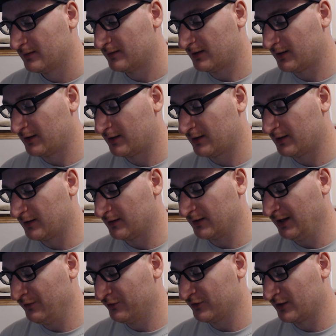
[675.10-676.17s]

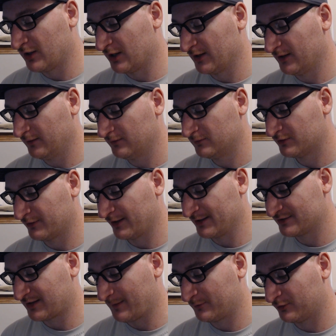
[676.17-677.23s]
Ethan Hunt /
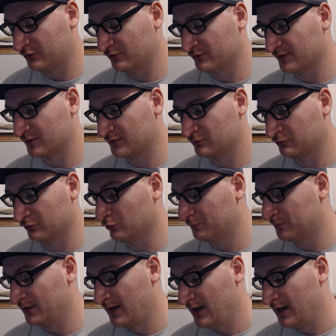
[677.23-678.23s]
Tom Cruise's group.